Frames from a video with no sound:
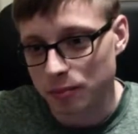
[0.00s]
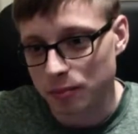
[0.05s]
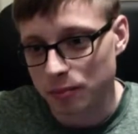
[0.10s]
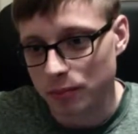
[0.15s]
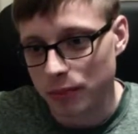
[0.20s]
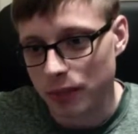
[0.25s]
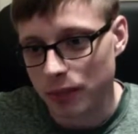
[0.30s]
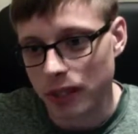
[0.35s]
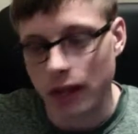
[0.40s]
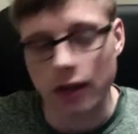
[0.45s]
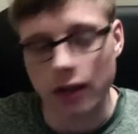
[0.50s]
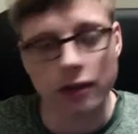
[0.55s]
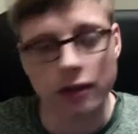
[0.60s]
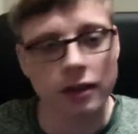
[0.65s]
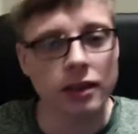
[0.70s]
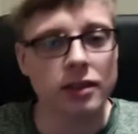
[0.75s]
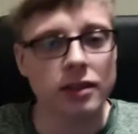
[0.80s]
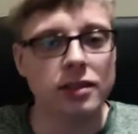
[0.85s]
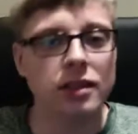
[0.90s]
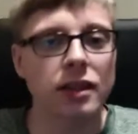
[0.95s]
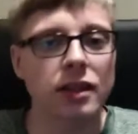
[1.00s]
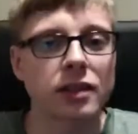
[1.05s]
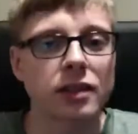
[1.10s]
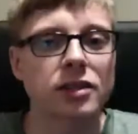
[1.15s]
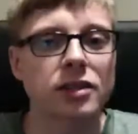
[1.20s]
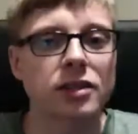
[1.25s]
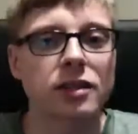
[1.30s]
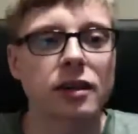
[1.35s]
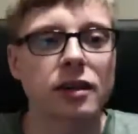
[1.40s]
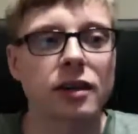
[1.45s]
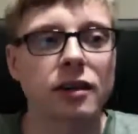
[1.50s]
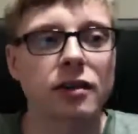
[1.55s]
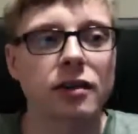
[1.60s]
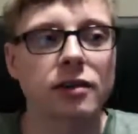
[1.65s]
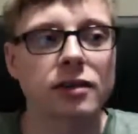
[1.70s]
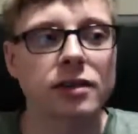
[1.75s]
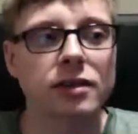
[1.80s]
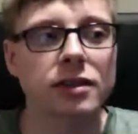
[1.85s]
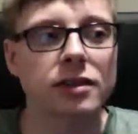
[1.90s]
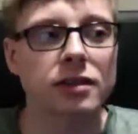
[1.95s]
But yeah, like I said, I
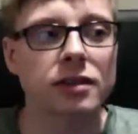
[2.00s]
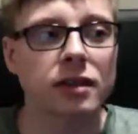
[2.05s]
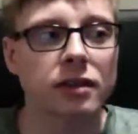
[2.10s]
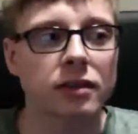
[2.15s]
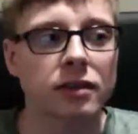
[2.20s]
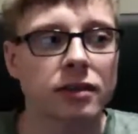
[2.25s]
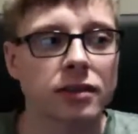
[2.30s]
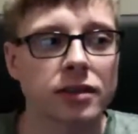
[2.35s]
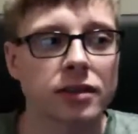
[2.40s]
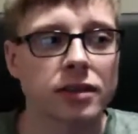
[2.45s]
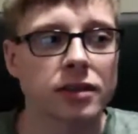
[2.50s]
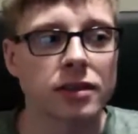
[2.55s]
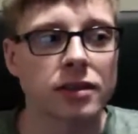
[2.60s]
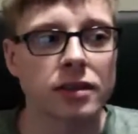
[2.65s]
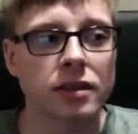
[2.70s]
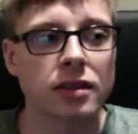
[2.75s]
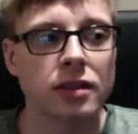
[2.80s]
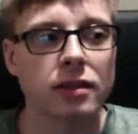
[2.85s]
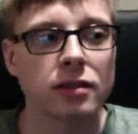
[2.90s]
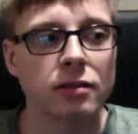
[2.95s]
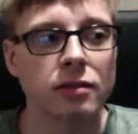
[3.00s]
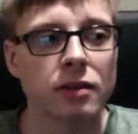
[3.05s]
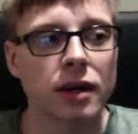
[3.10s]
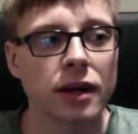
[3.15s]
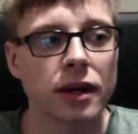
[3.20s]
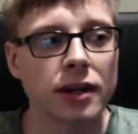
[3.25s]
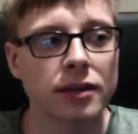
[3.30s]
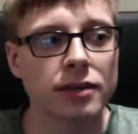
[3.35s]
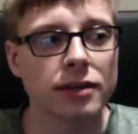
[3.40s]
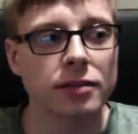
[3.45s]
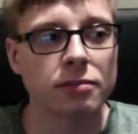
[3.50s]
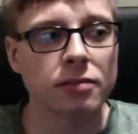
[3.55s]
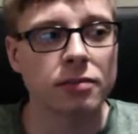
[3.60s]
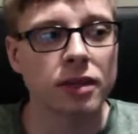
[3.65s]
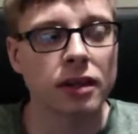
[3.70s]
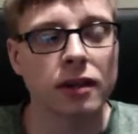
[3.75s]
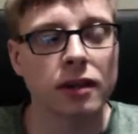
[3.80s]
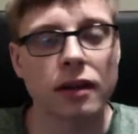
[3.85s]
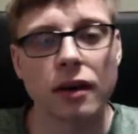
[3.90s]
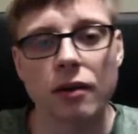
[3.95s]
couldn't see you guys
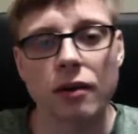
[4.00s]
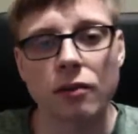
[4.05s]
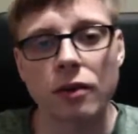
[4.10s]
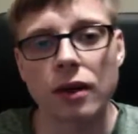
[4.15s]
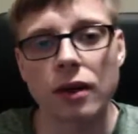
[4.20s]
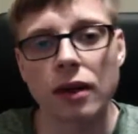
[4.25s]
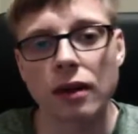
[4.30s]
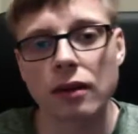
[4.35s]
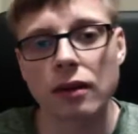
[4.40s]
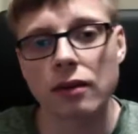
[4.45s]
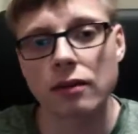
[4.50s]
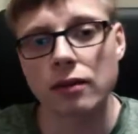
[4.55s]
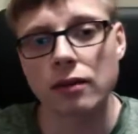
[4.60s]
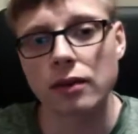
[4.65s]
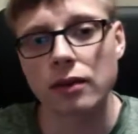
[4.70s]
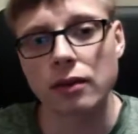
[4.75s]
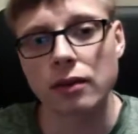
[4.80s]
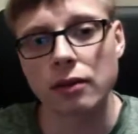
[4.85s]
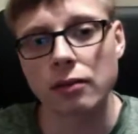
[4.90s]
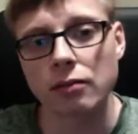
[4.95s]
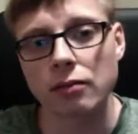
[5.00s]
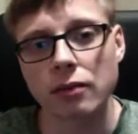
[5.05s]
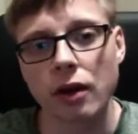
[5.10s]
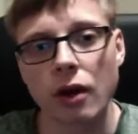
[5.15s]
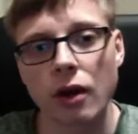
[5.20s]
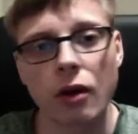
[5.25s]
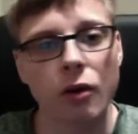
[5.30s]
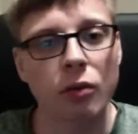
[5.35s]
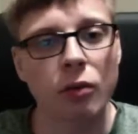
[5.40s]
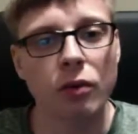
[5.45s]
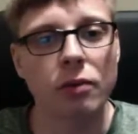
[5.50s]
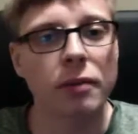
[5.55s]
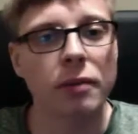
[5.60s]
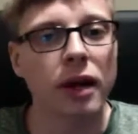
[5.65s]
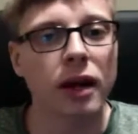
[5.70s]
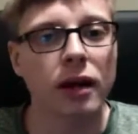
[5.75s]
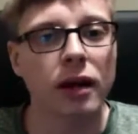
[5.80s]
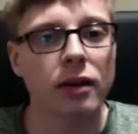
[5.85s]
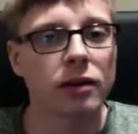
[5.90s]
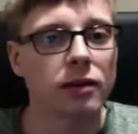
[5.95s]
being that way, you know. Oh, we're
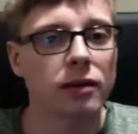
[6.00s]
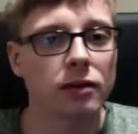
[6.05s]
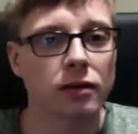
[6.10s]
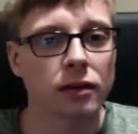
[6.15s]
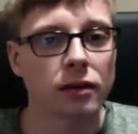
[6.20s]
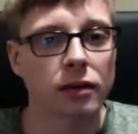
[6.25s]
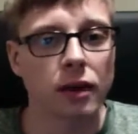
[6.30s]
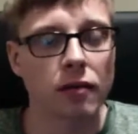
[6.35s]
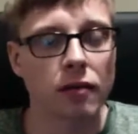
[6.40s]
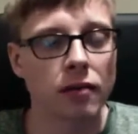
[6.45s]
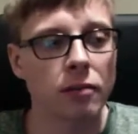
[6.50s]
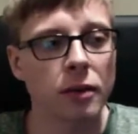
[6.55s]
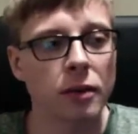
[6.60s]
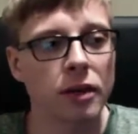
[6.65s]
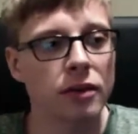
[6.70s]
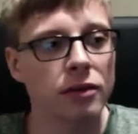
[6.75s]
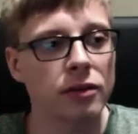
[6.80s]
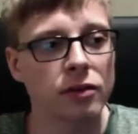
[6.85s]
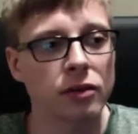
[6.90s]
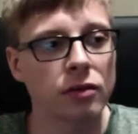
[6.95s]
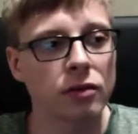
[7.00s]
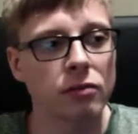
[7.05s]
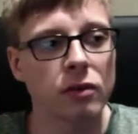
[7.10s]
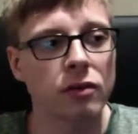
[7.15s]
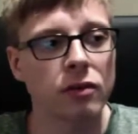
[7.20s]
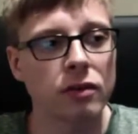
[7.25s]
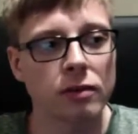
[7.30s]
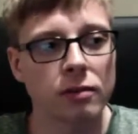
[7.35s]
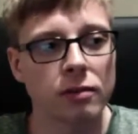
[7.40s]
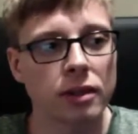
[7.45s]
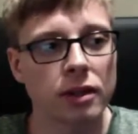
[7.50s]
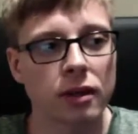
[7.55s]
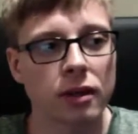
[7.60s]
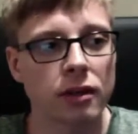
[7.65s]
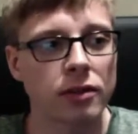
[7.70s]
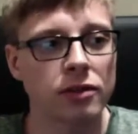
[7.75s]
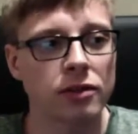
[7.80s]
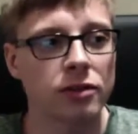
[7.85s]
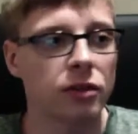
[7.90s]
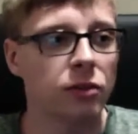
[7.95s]
mad you haven't made this new movie
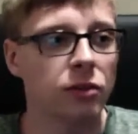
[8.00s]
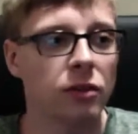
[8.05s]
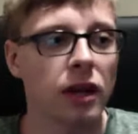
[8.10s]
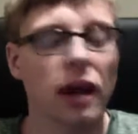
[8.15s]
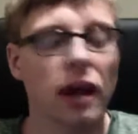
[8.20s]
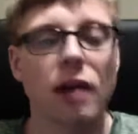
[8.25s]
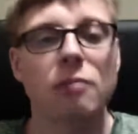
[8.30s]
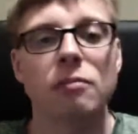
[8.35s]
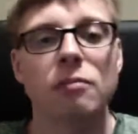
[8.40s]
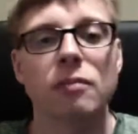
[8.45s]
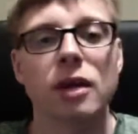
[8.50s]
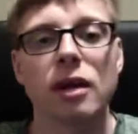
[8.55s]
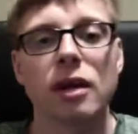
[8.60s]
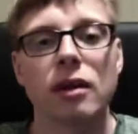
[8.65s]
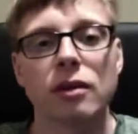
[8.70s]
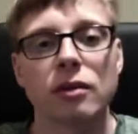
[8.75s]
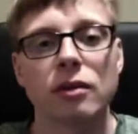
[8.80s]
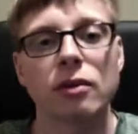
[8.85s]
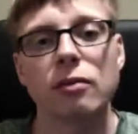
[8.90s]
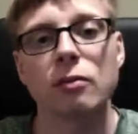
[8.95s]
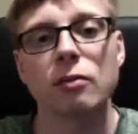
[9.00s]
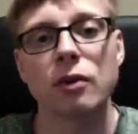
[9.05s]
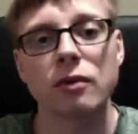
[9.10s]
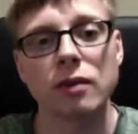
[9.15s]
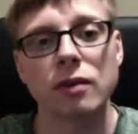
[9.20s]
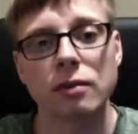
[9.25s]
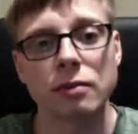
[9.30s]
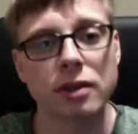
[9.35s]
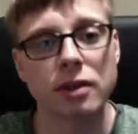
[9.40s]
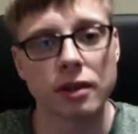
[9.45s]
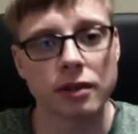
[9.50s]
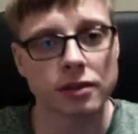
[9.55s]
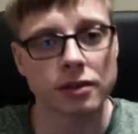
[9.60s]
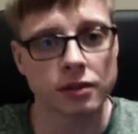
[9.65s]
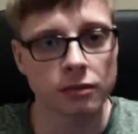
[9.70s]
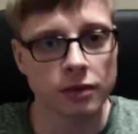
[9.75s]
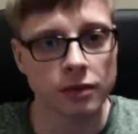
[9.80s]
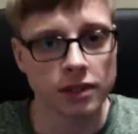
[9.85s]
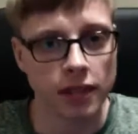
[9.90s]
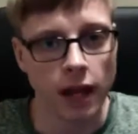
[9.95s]
because you can't make a new movie because
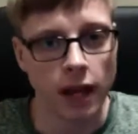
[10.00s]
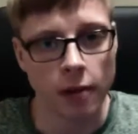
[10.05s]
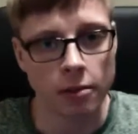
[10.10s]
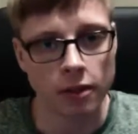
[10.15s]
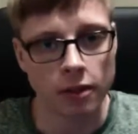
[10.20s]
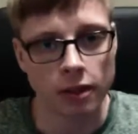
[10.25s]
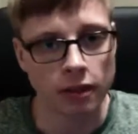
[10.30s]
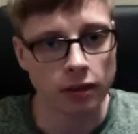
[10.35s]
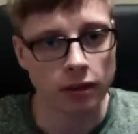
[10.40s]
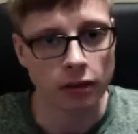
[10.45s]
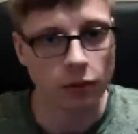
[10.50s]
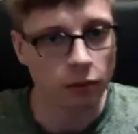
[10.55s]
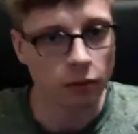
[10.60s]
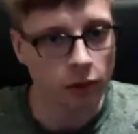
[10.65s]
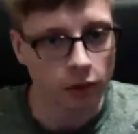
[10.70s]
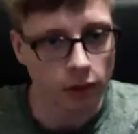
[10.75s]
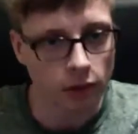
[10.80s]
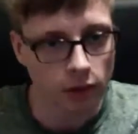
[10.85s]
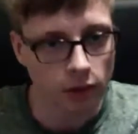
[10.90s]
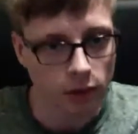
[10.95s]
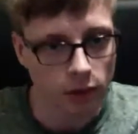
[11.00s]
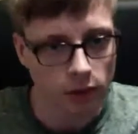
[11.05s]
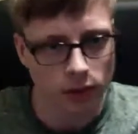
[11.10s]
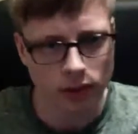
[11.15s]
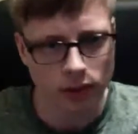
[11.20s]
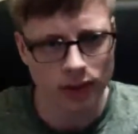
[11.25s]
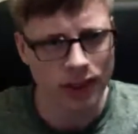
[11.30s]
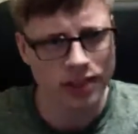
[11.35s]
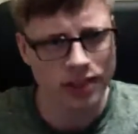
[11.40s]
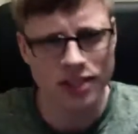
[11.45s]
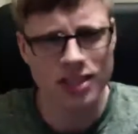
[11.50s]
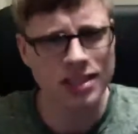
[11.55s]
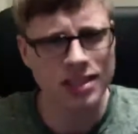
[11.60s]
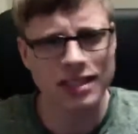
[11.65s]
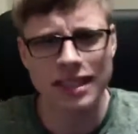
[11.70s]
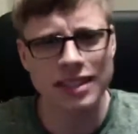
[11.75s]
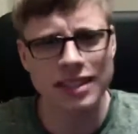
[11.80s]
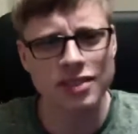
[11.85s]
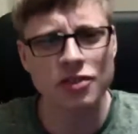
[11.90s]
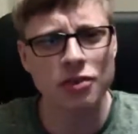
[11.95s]
of what's happening in the world.
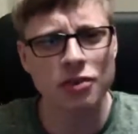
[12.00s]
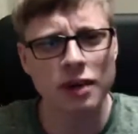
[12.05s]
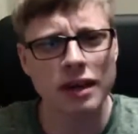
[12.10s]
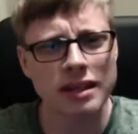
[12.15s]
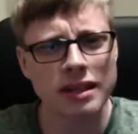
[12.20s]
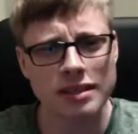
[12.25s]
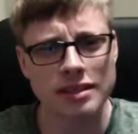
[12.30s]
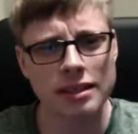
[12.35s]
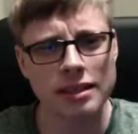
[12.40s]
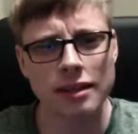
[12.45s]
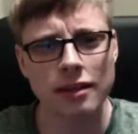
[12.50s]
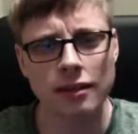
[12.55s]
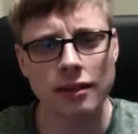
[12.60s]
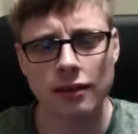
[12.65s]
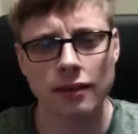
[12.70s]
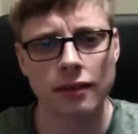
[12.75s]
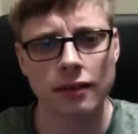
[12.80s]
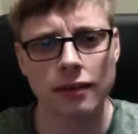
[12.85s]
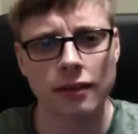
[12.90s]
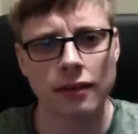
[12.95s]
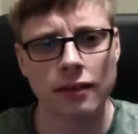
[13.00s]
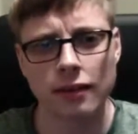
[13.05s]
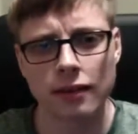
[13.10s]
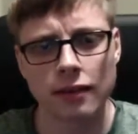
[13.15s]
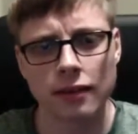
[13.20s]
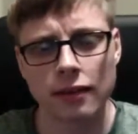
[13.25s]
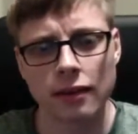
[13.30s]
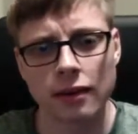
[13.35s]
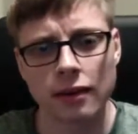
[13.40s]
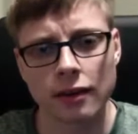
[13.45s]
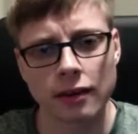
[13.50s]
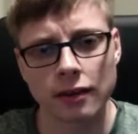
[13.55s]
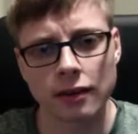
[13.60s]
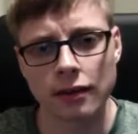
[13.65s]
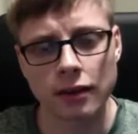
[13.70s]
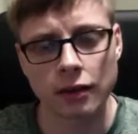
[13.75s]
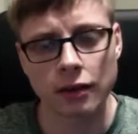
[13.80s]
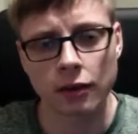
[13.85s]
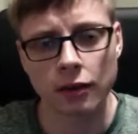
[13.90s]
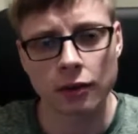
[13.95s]
That's crazy,
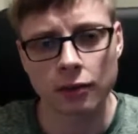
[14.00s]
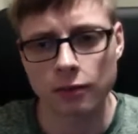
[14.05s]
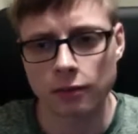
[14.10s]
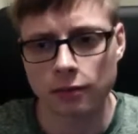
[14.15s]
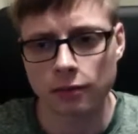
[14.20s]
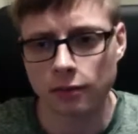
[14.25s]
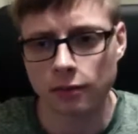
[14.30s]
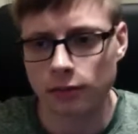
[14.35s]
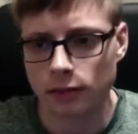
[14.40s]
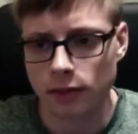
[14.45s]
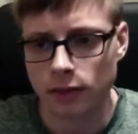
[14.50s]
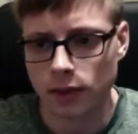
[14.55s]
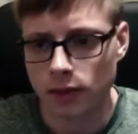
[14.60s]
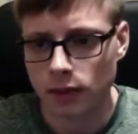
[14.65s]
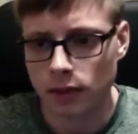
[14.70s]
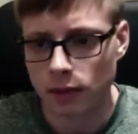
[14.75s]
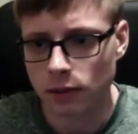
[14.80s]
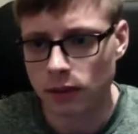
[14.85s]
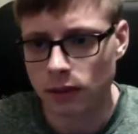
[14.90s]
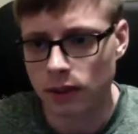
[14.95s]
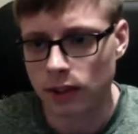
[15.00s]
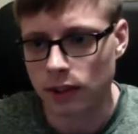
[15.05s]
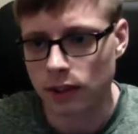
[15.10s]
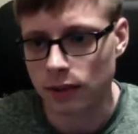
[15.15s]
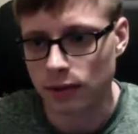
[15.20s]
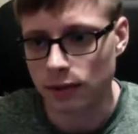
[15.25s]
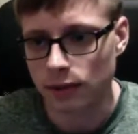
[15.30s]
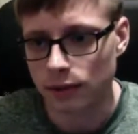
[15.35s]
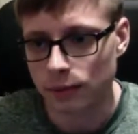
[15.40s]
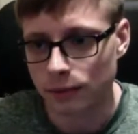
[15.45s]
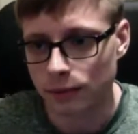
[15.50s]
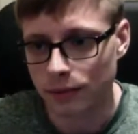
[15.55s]
you know. That really is.